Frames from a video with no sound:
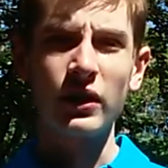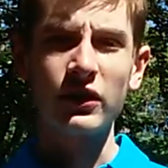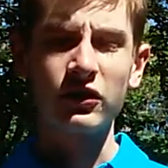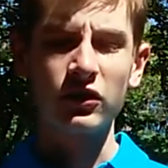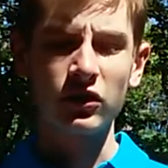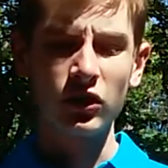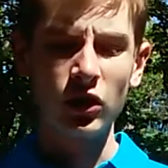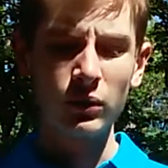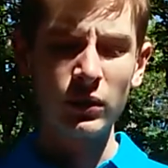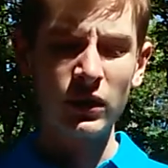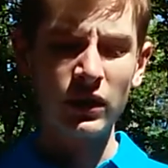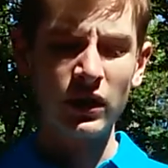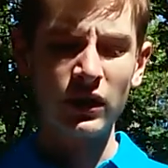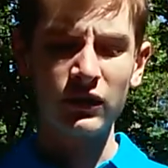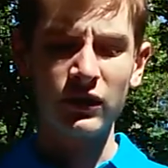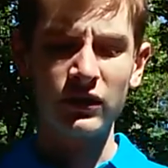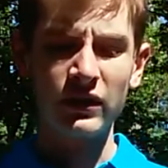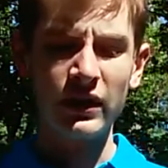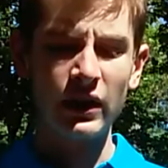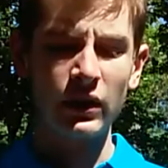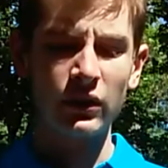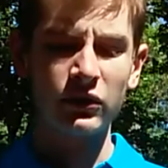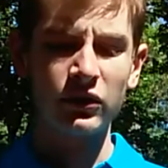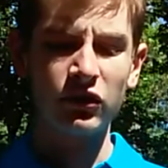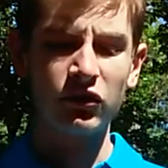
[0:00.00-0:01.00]
it's a little bit of a
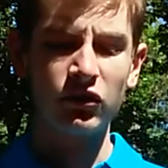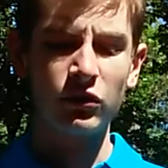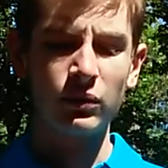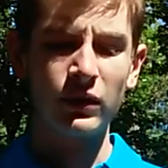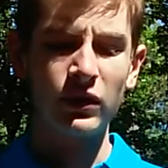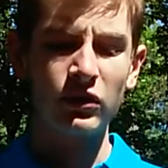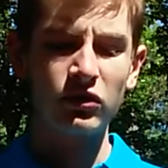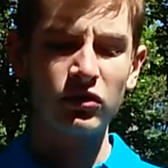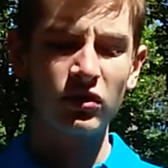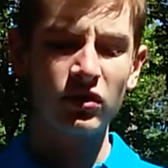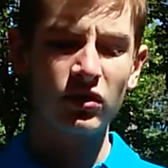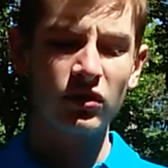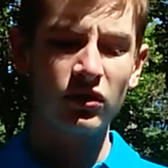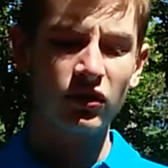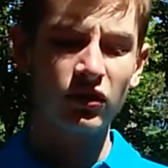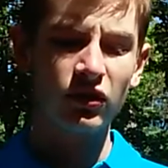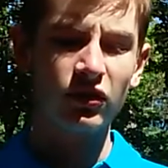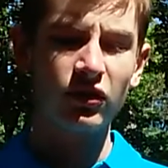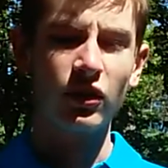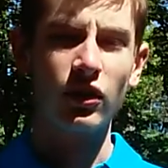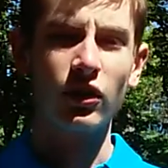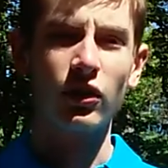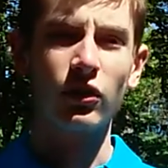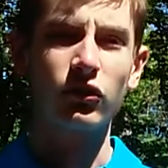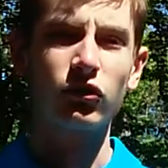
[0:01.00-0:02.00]
narrow distribution,
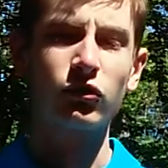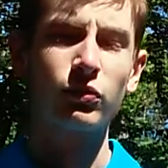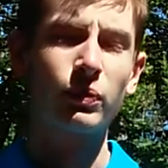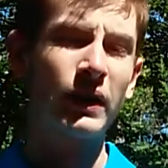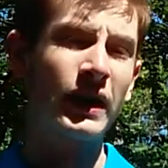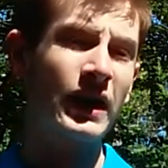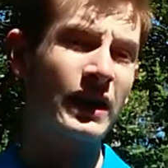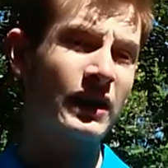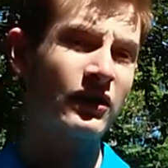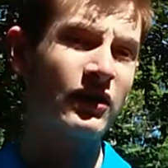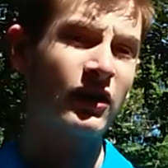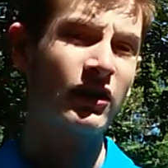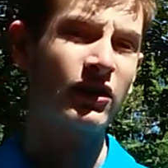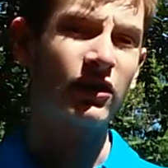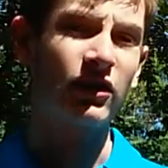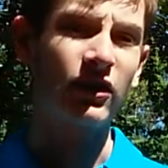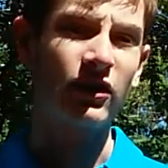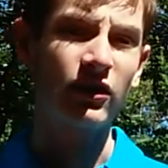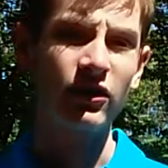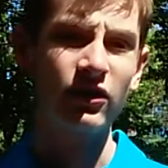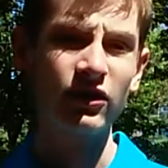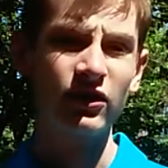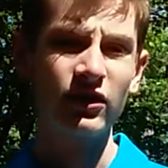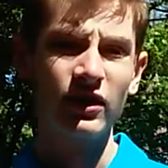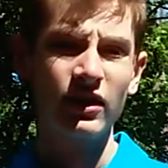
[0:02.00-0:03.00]
so spray at a
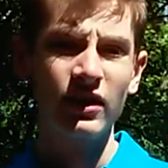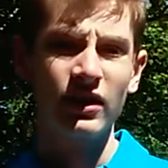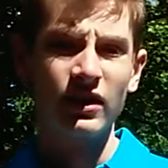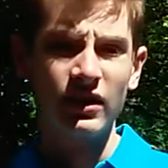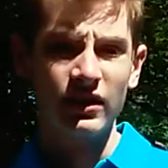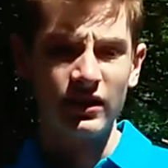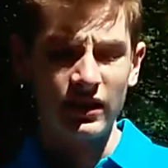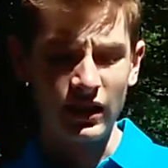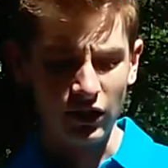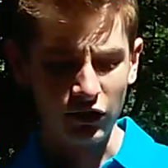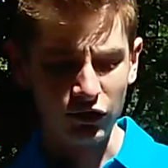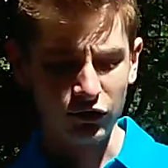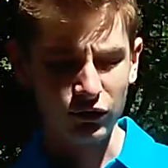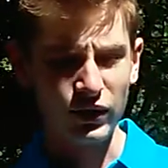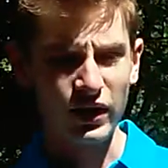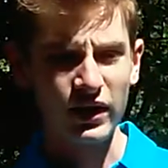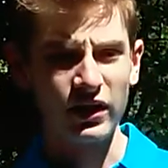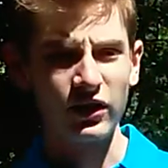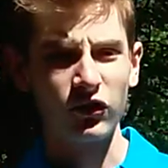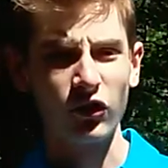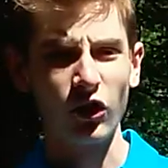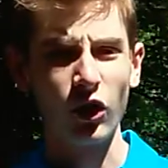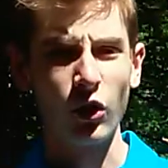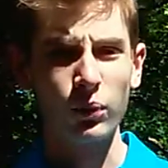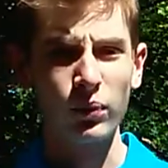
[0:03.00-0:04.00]
distance. Now this
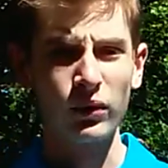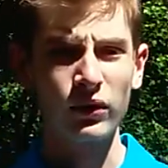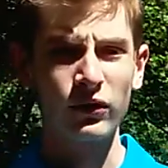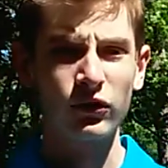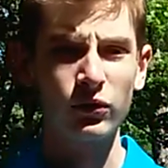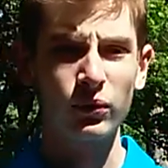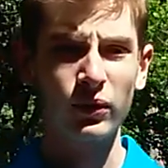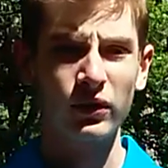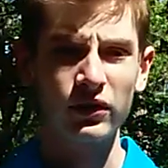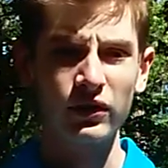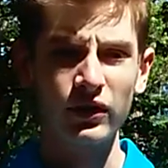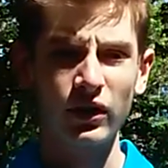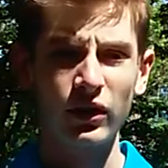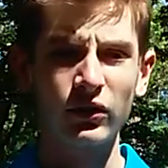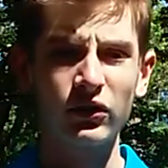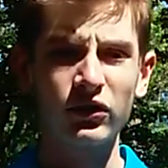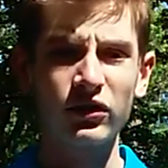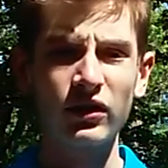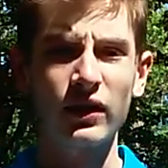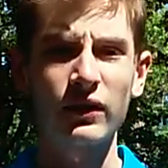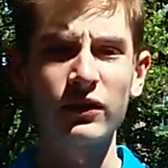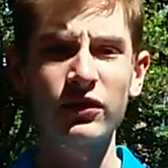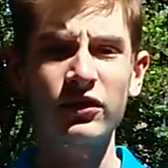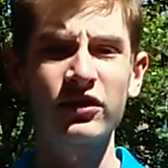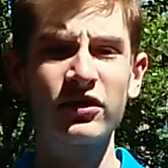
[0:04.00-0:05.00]
fragrance opens with notes
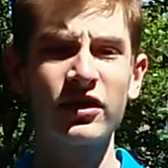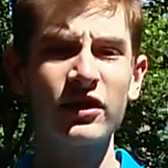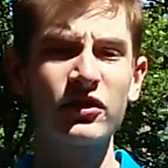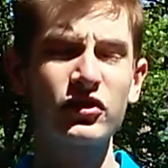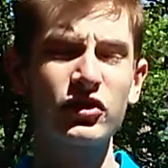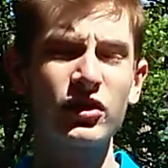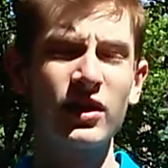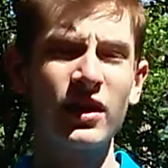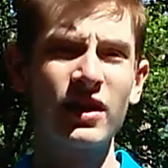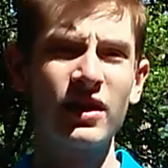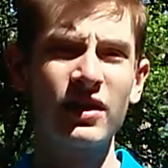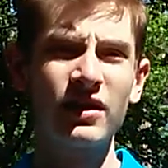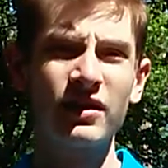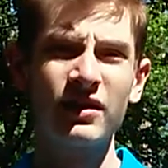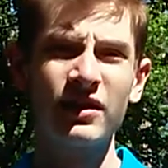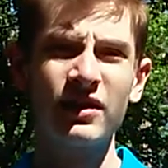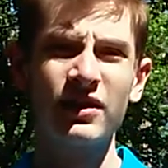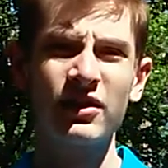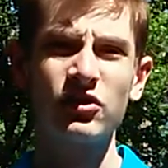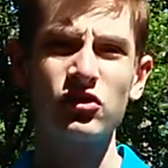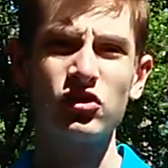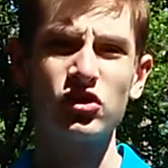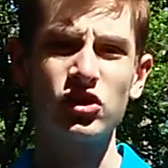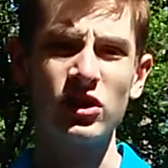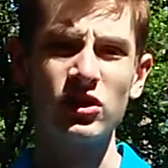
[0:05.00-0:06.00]
of citron,
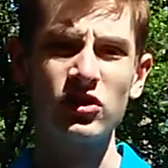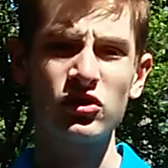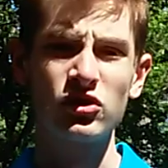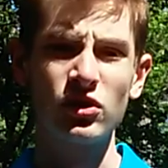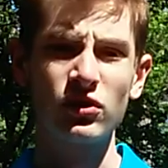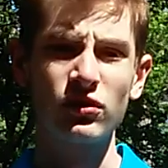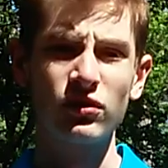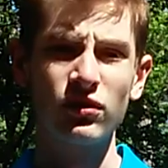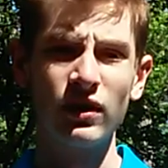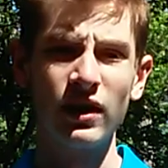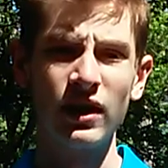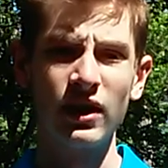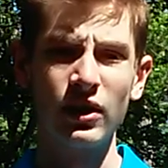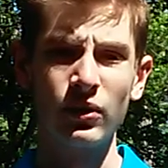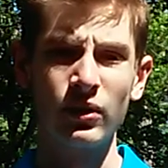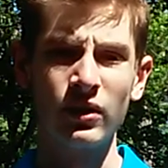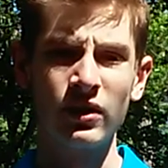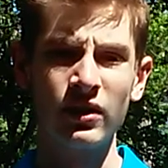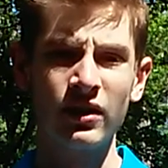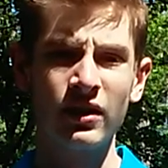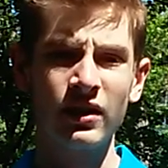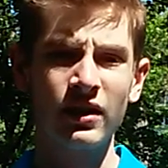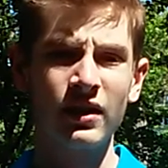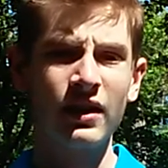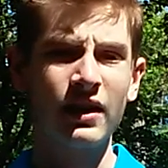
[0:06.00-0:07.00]
ginger flower,
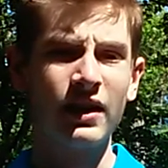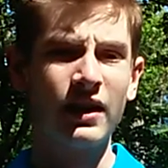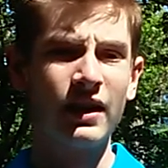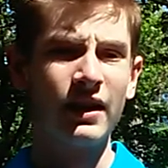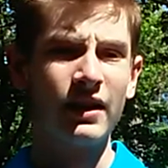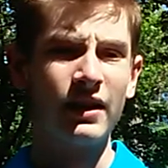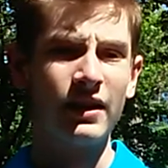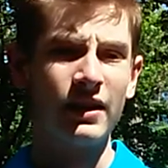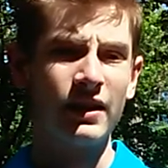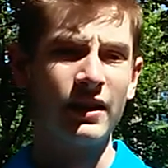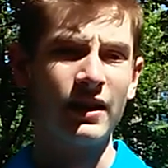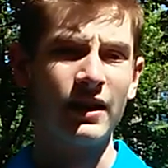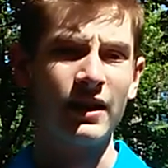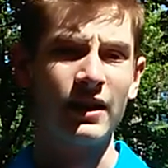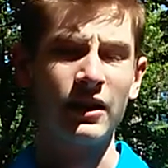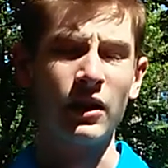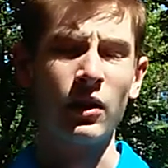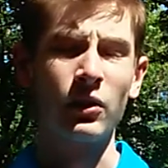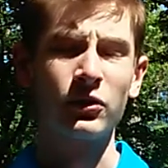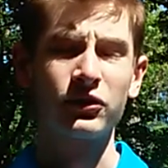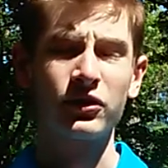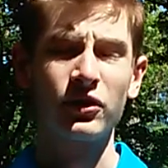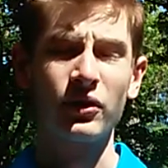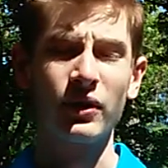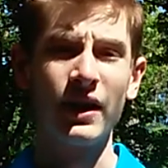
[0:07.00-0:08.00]
and
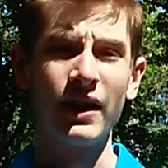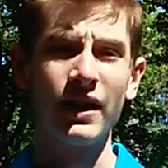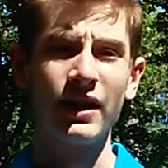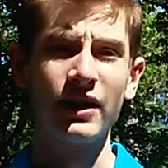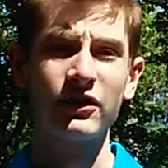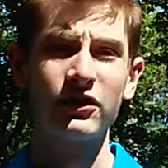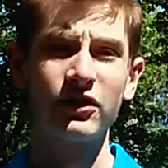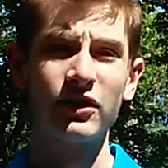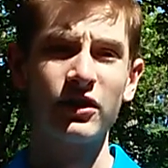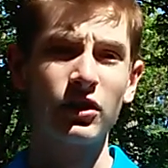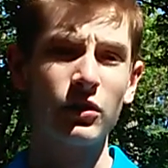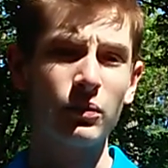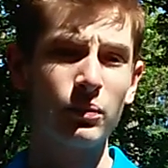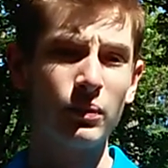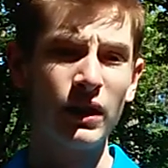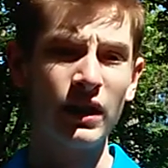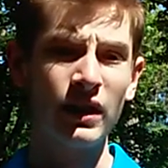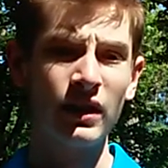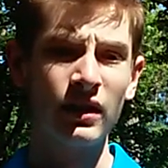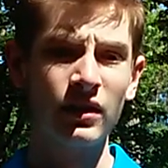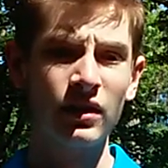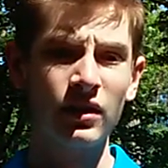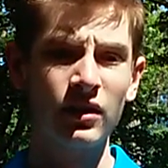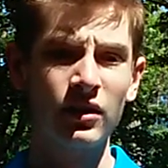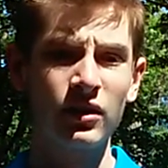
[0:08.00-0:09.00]
also has in the
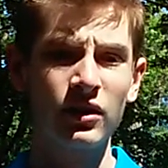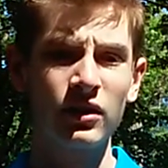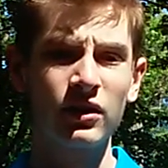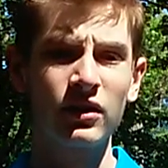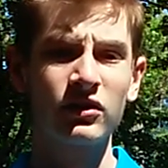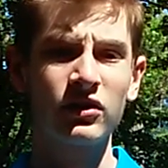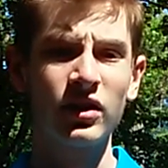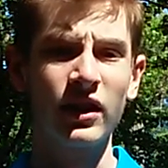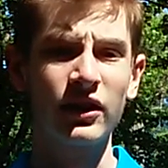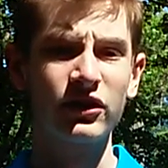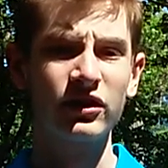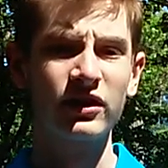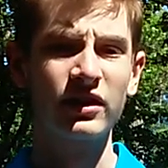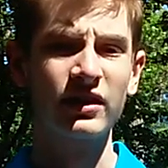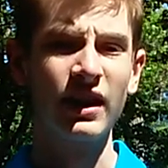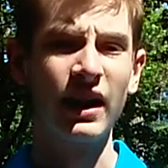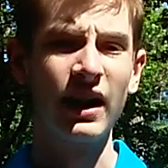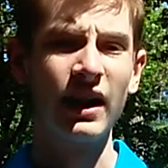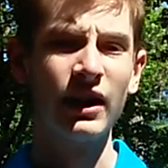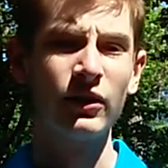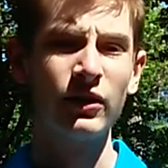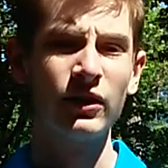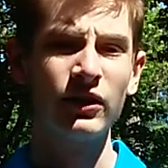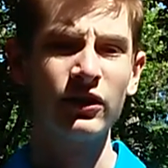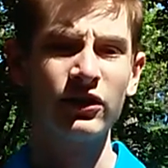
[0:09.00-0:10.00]
mid Tuscan
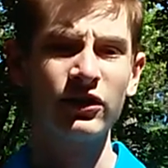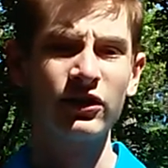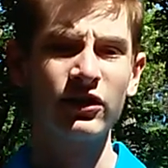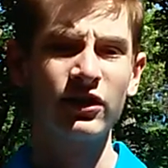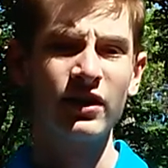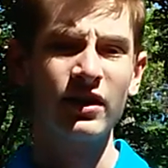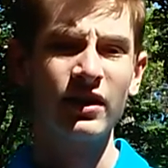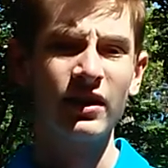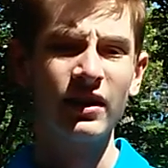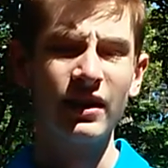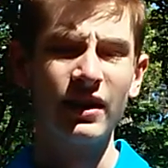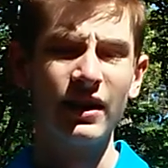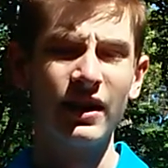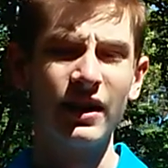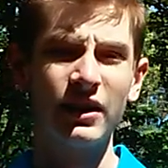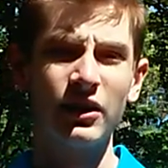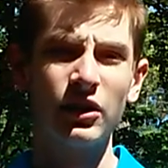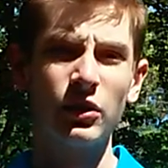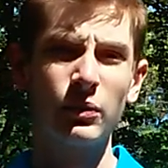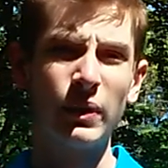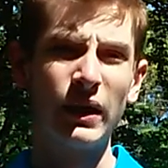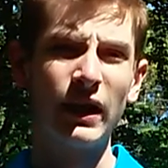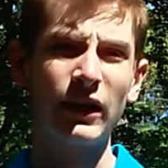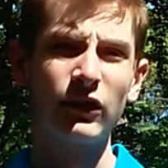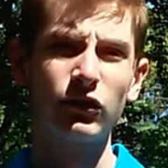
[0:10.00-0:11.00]
iris, and in the
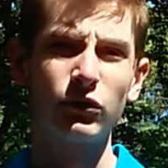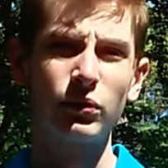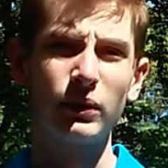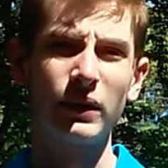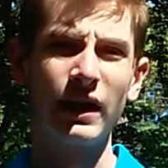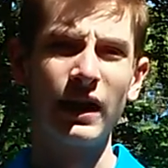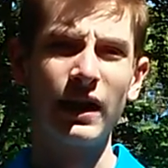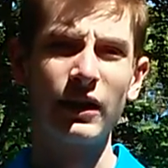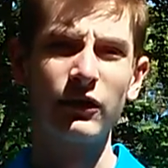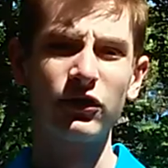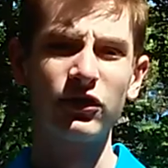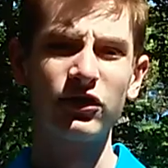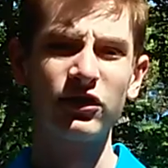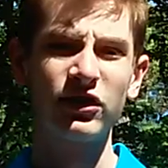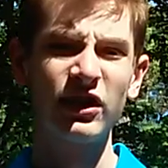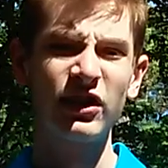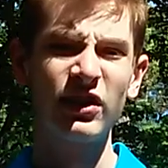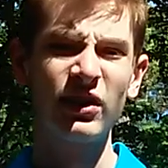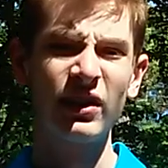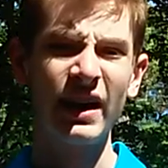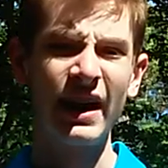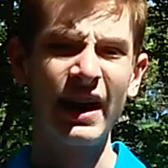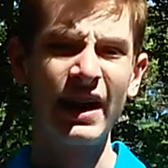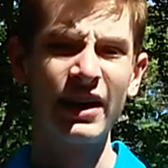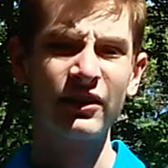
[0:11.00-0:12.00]
base we have cedar
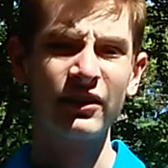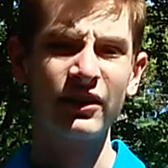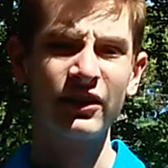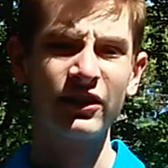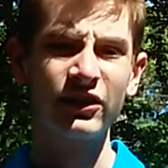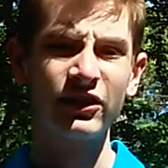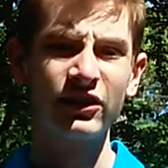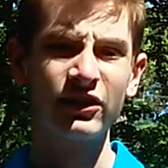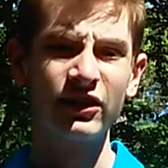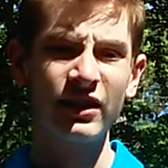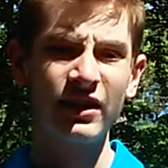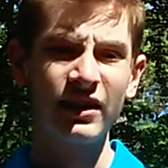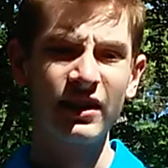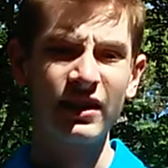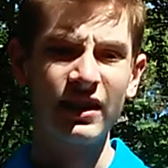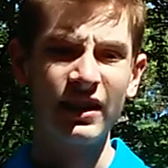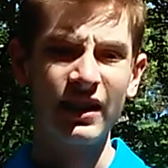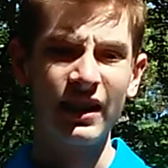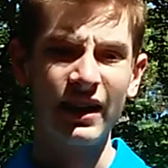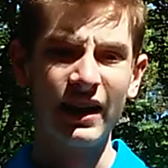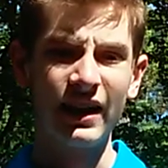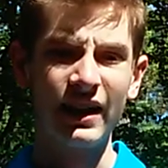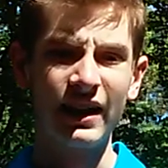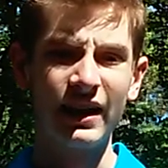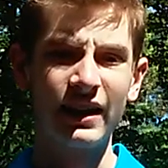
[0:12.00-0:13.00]
atlas
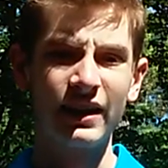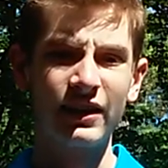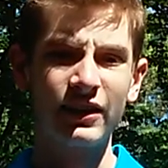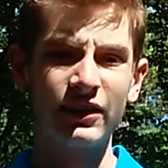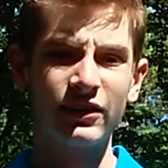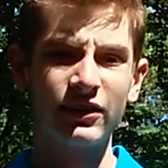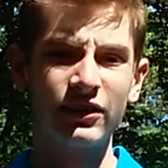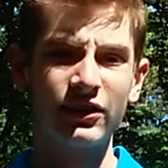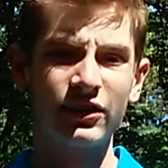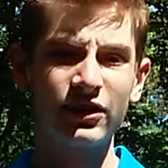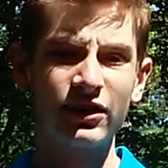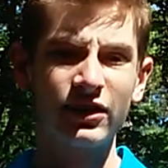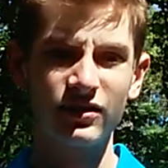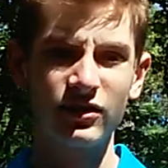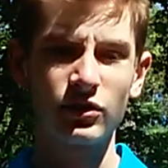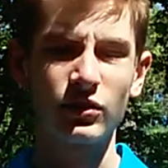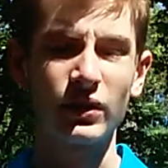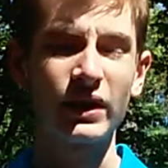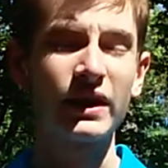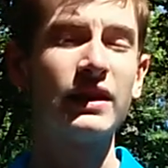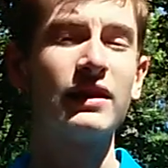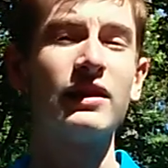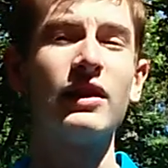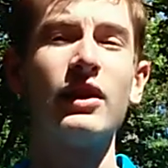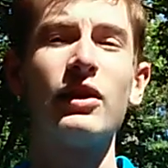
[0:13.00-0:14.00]
and
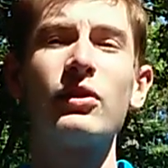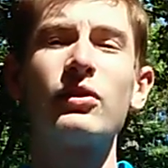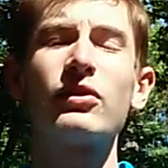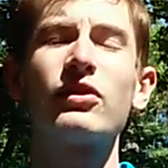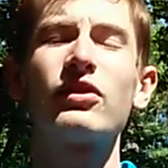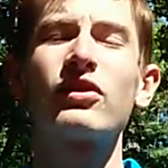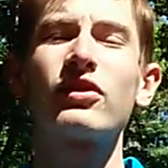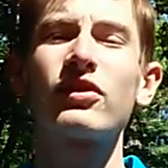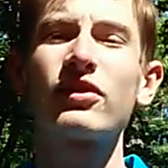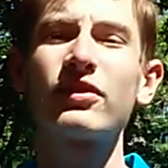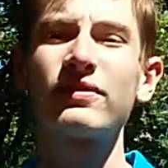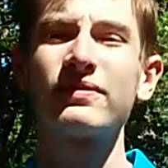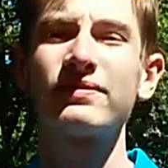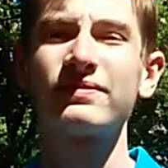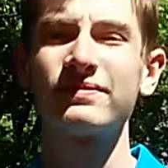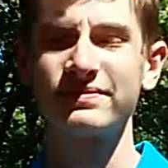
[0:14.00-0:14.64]
green notes.